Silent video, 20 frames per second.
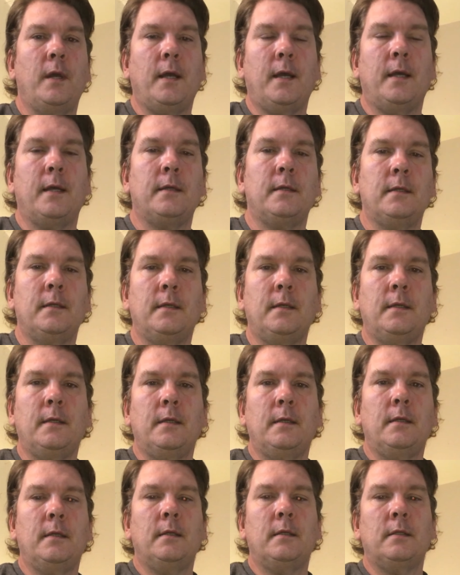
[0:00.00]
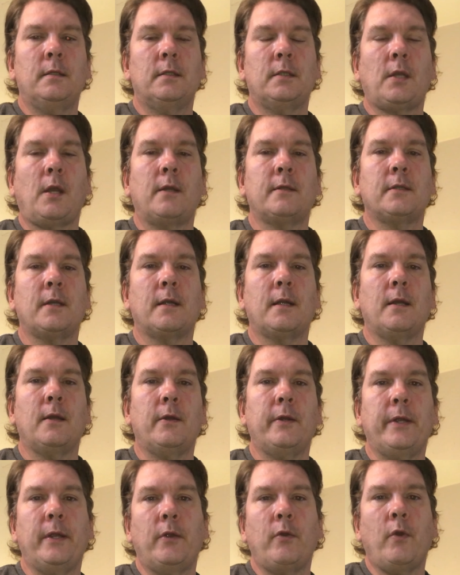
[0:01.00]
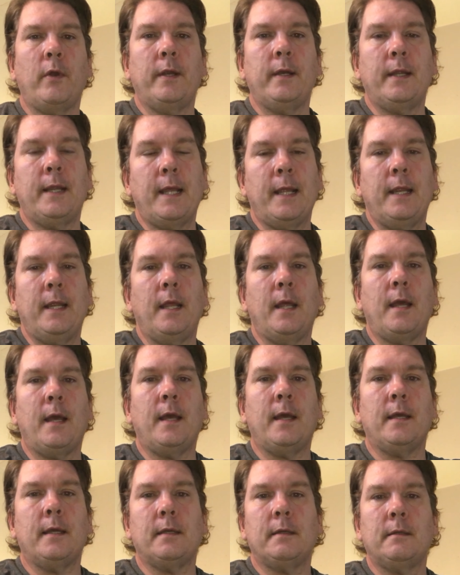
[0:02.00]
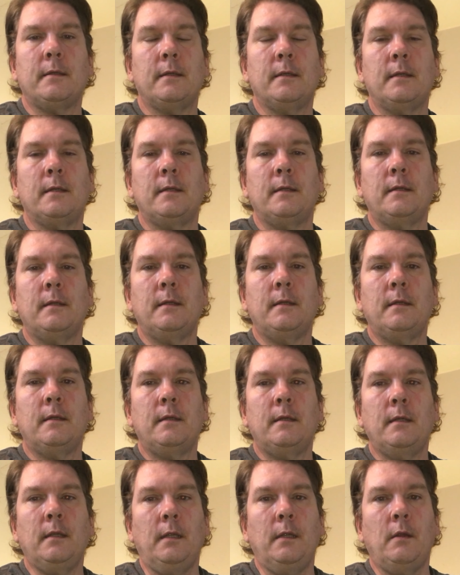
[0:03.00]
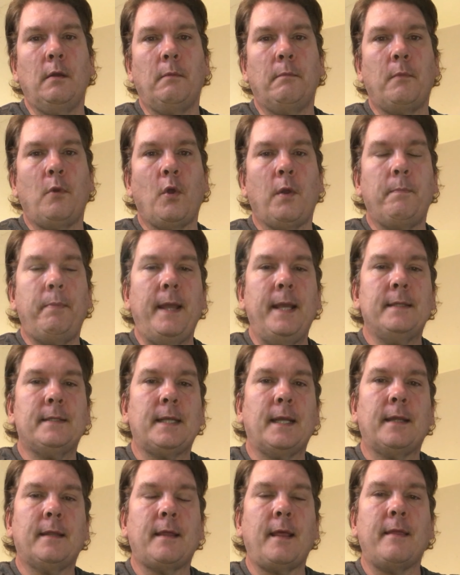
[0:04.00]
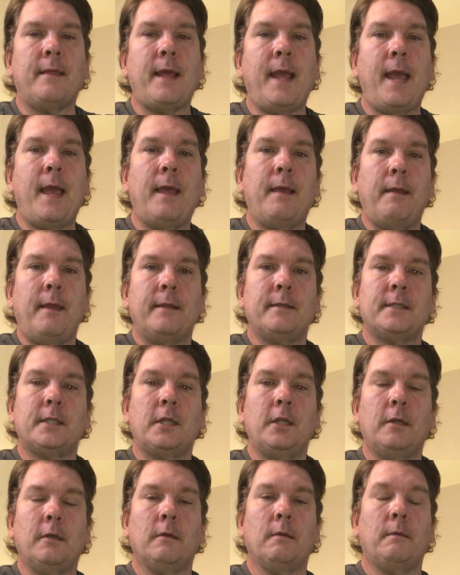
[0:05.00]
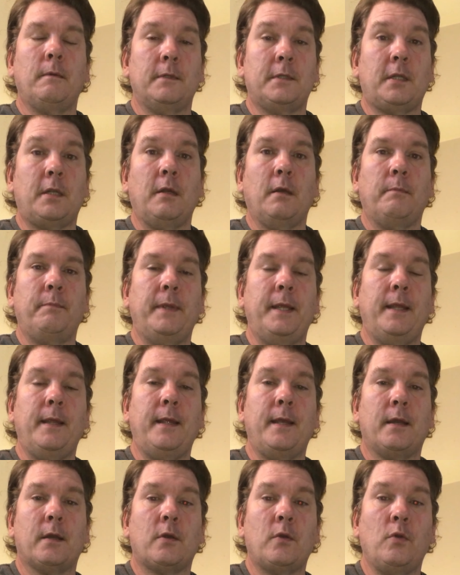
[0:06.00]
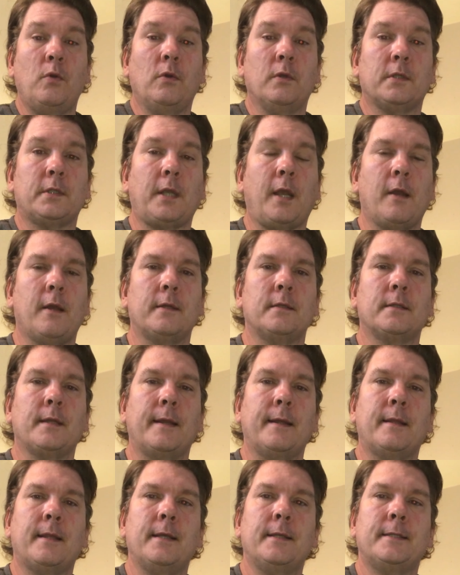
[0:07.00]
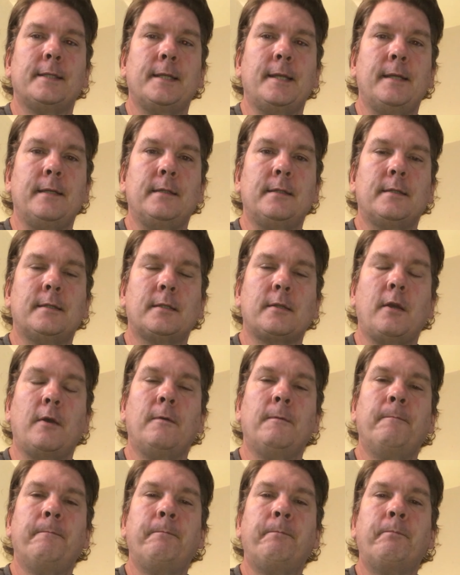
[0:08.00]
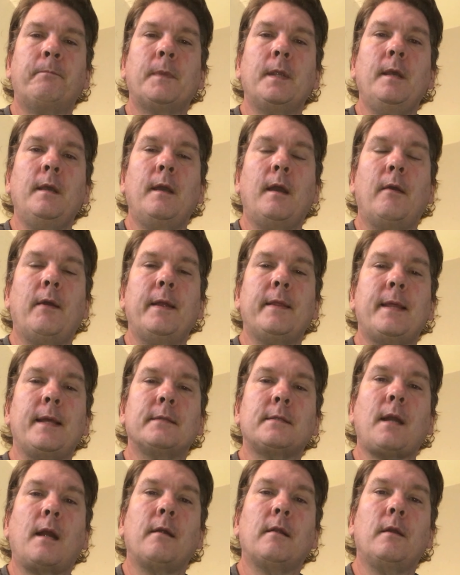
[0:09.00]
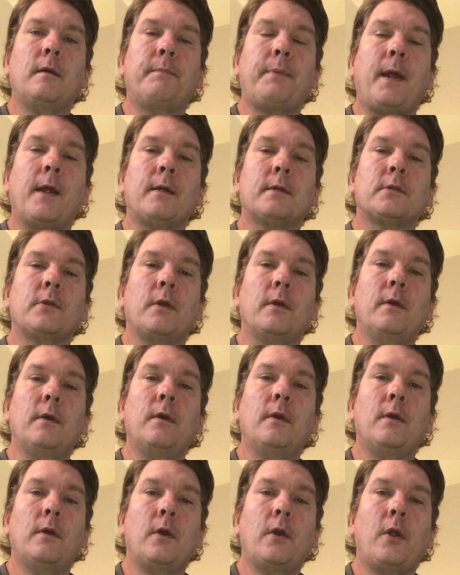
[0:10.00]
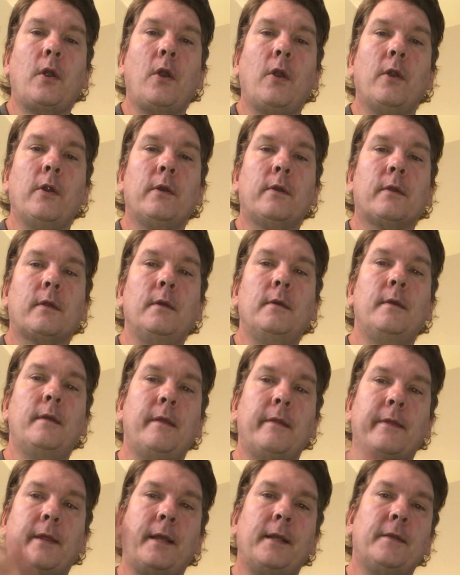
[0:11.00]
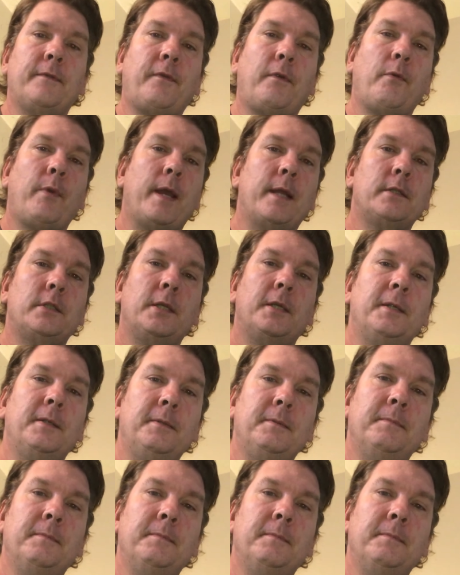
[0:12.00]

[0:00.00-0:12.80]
uh, songs are going going to get uh, you know more basic than that, and still still be uh, cool songs like this is. So. All right, that's Arlo Parks. Hurt. Thanks for watching.